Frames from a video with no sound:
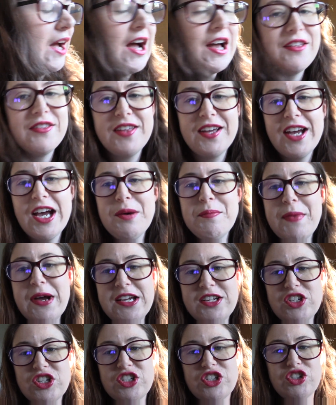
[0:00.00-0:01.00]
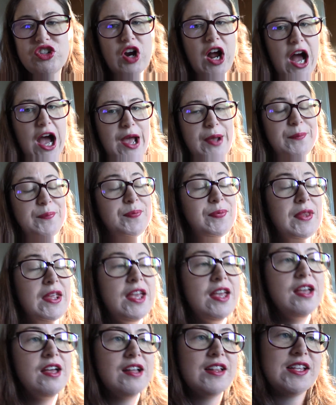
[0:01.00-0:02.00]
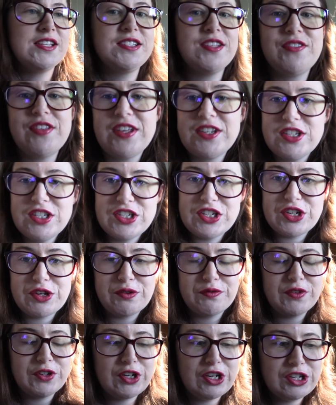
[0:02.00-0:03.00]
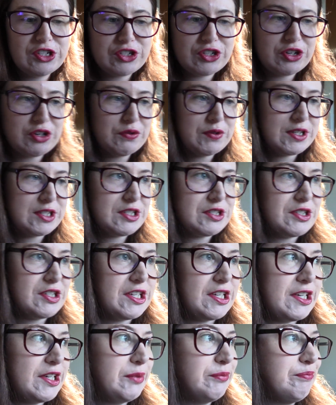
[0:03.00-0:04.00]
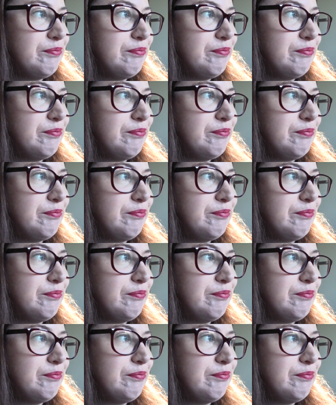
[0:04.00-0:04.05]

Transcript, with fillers: I think I might just try. That's the thing to do. If you're not sure what to read, you